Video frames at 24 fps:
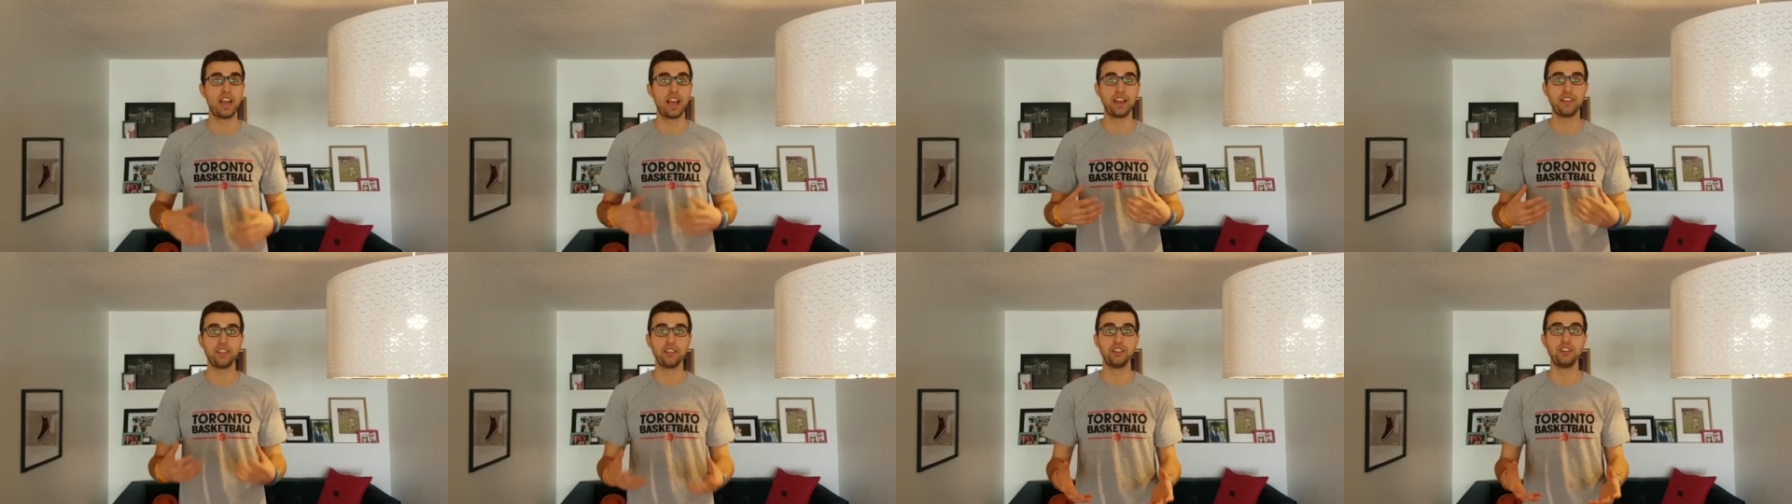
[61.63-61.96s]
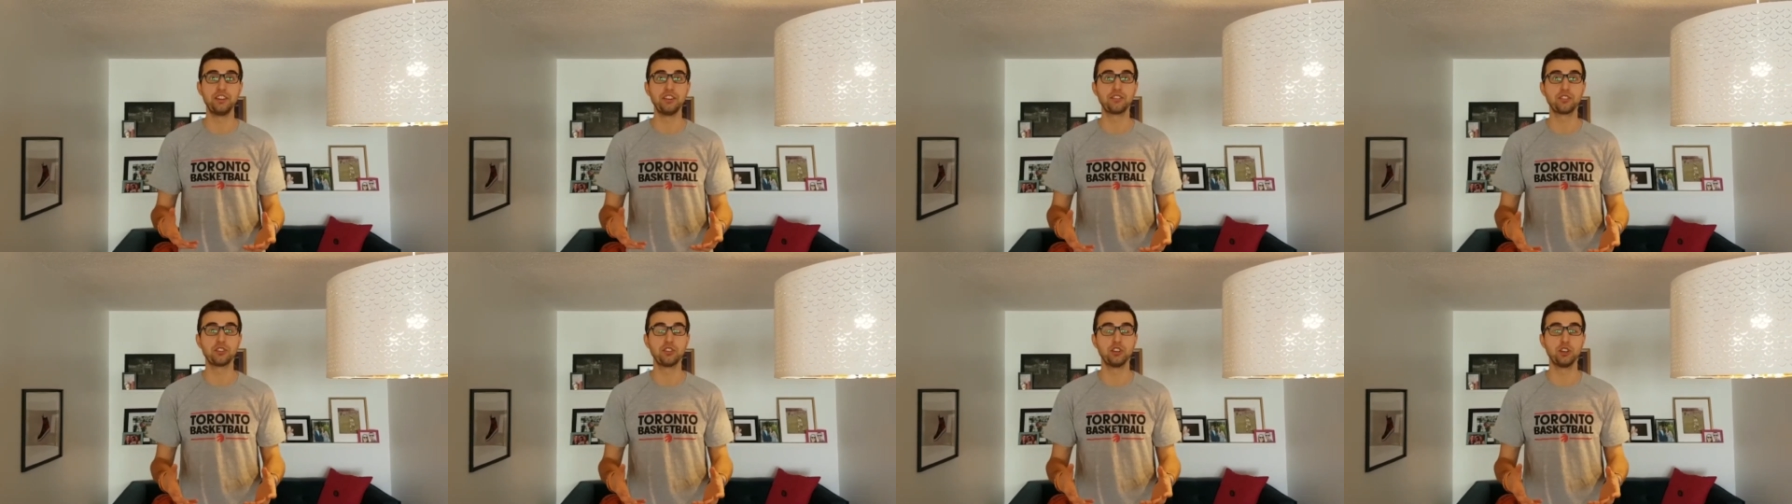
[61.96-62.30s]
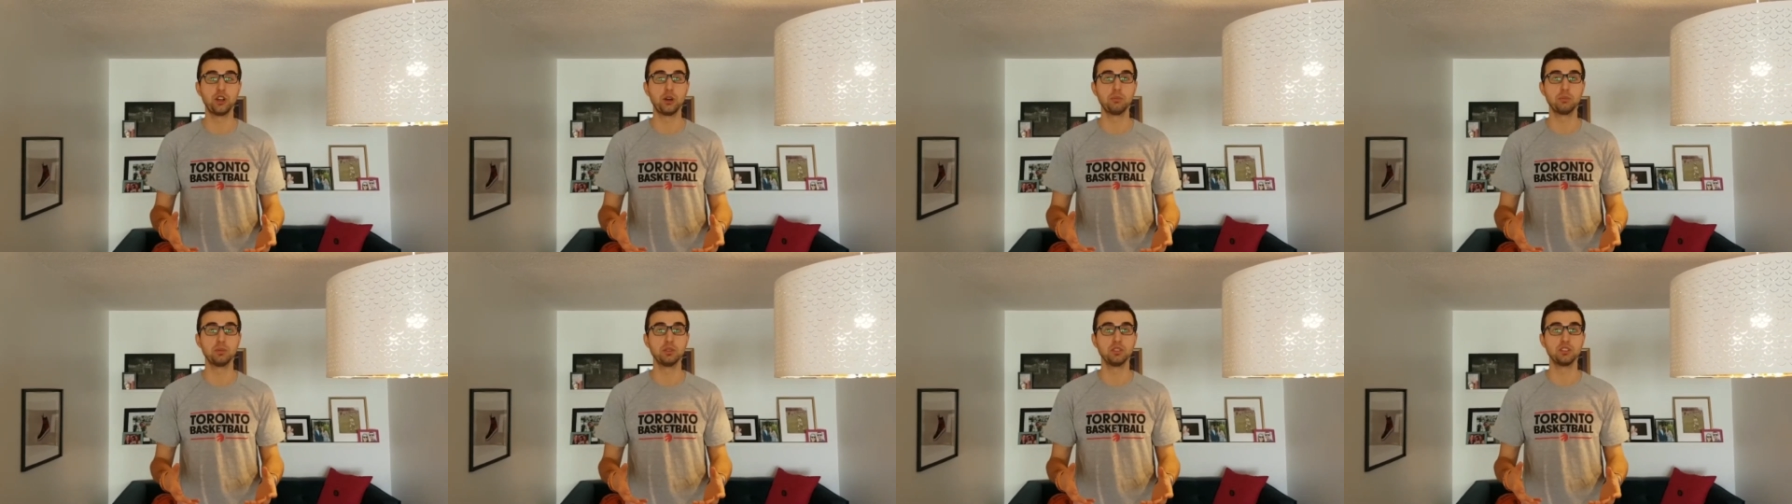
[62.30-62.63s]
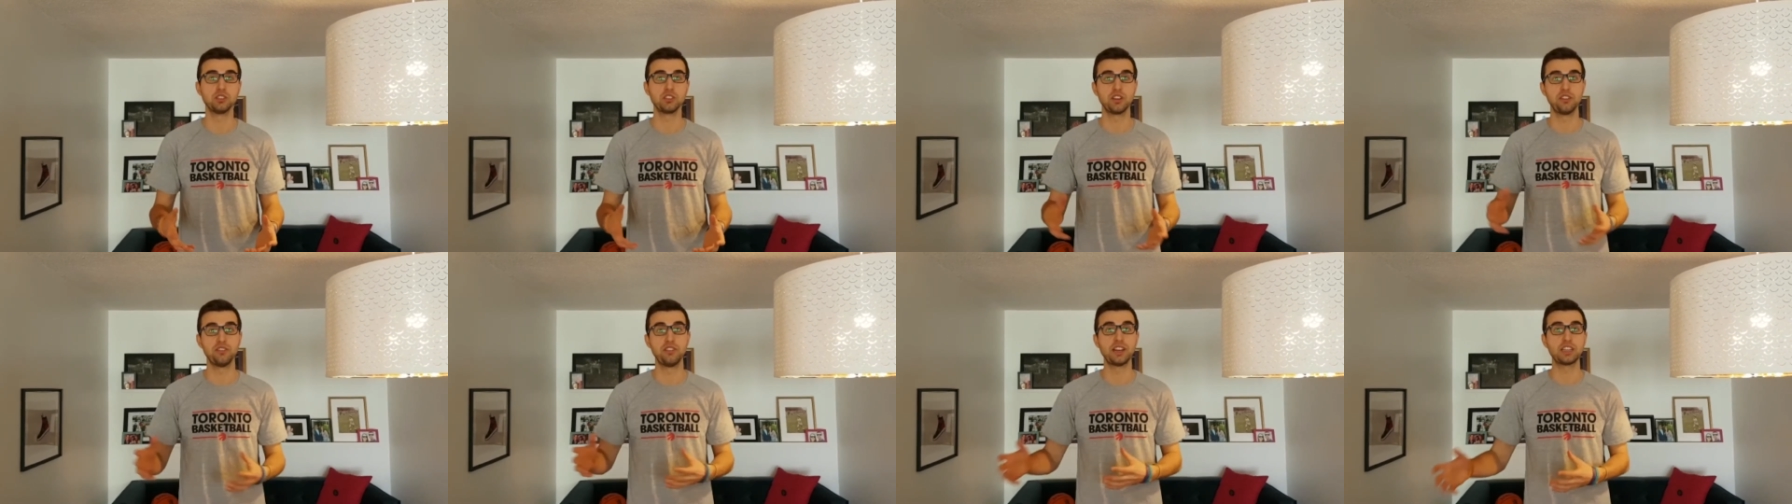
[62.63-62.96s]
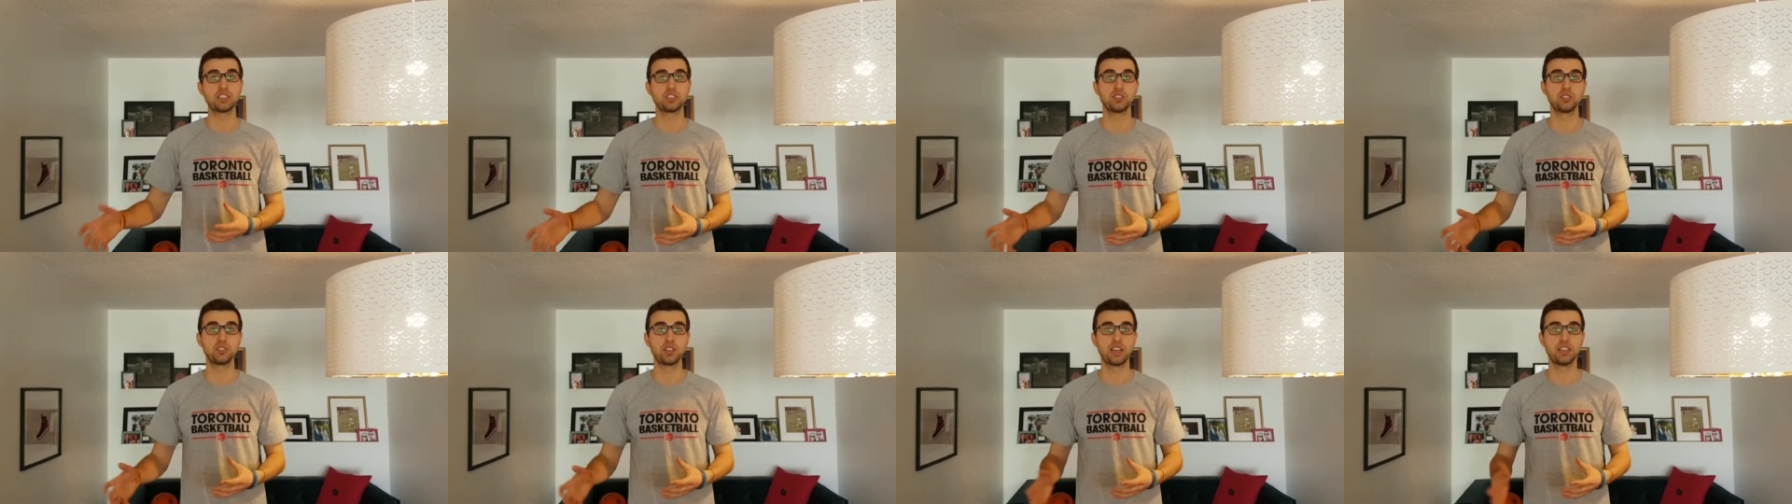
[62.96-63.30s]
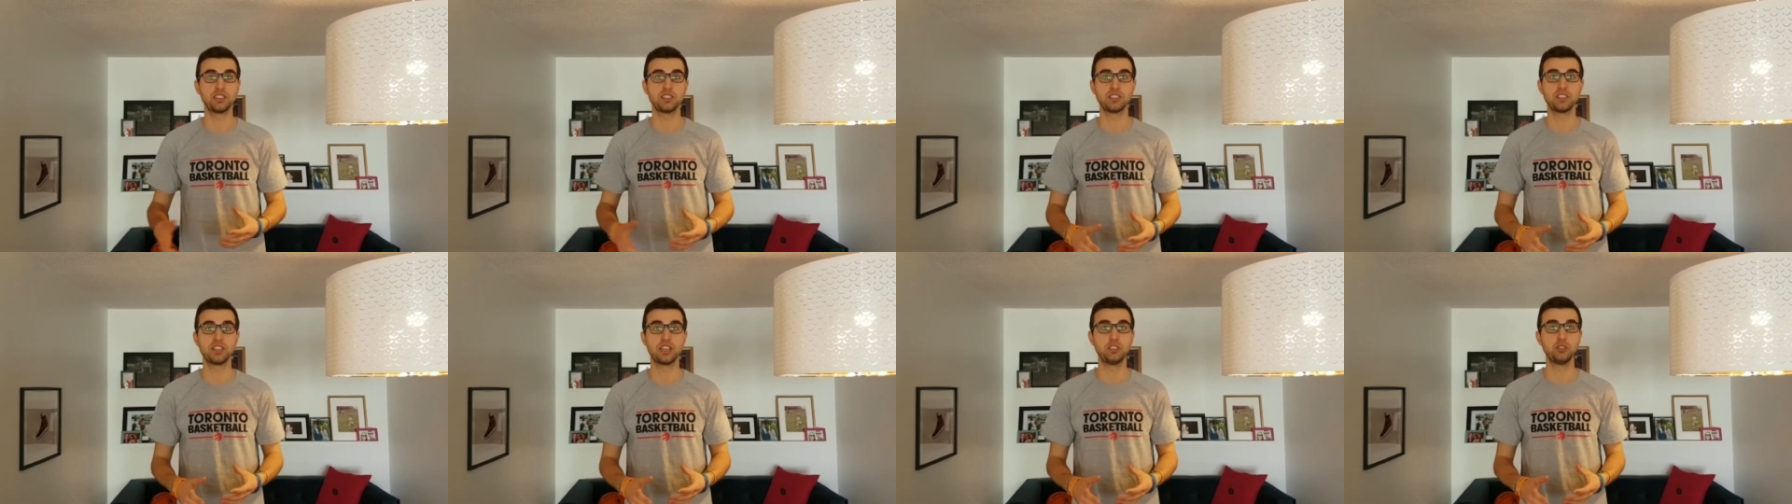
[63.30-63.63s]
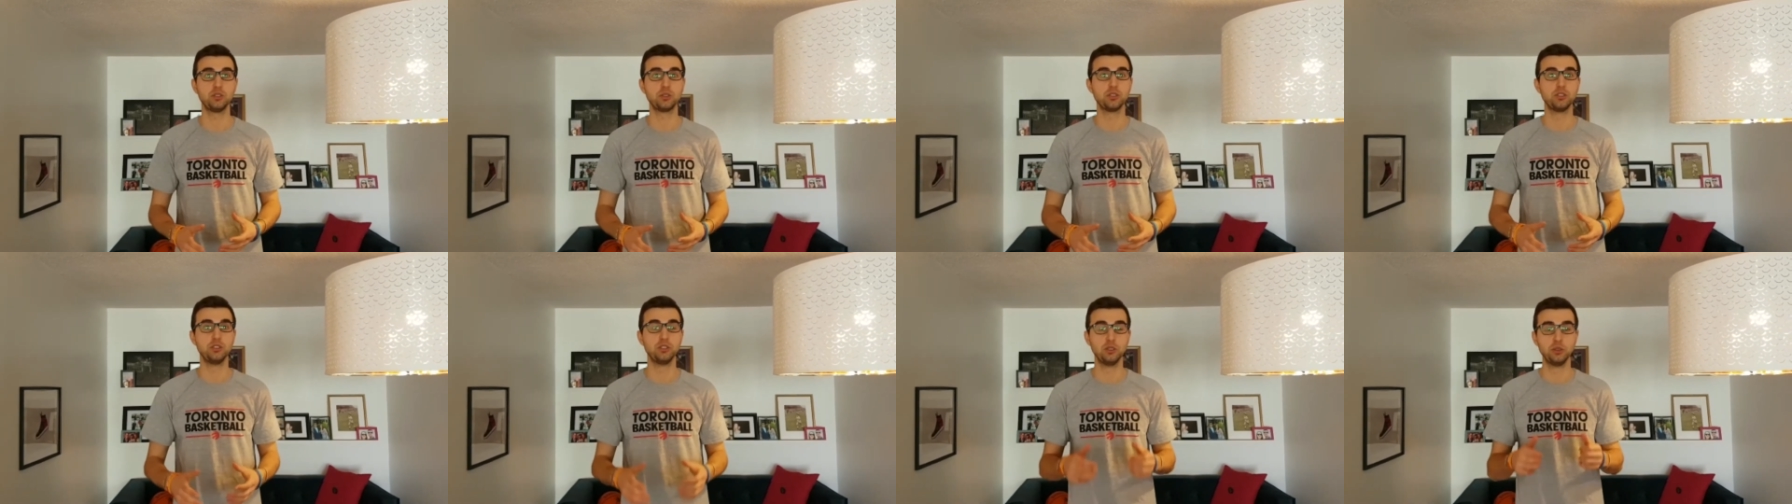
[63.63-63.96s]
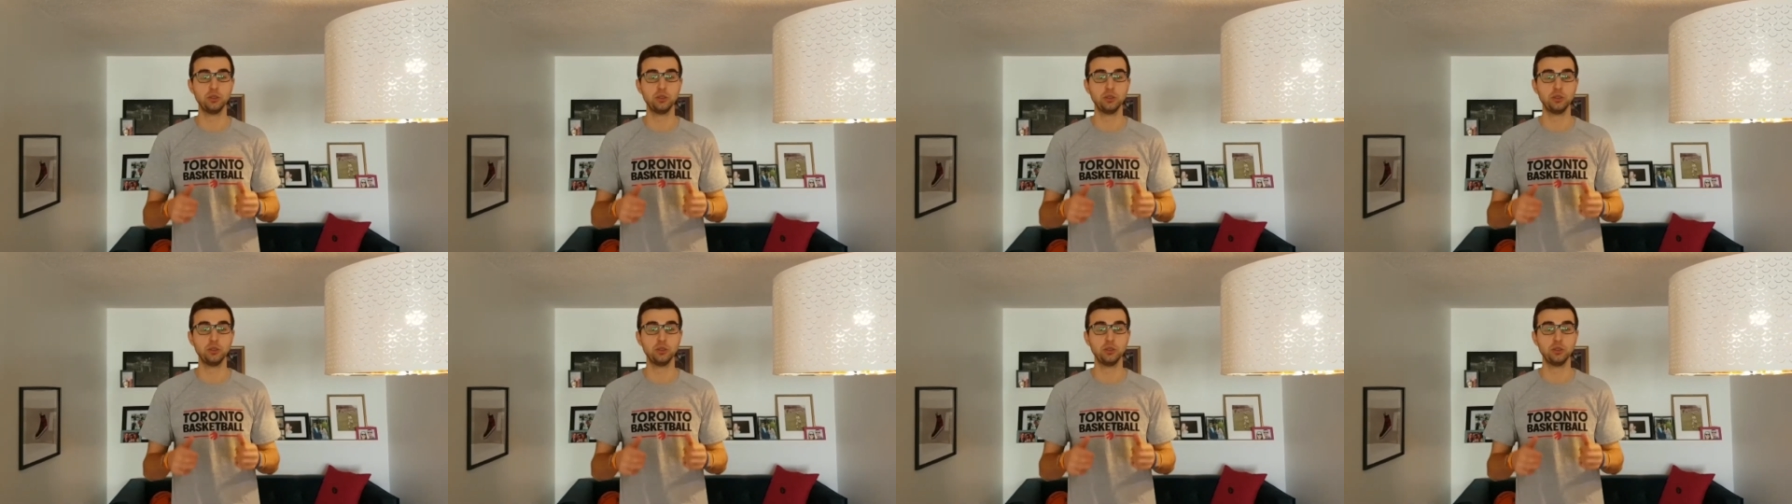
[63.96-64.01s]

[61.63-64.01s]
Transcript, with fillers: and the different numbers of exercises that you can